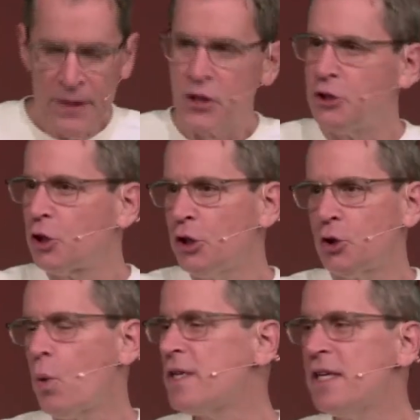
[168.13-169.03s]
The
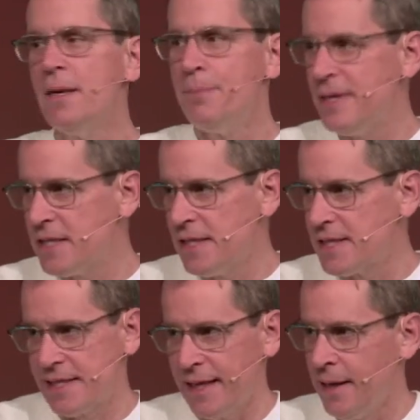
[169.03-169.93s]
church wasn't a
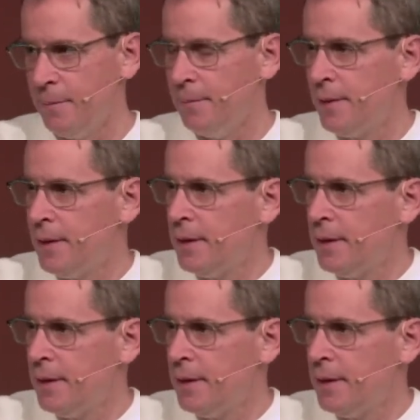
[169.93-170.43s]
business to him,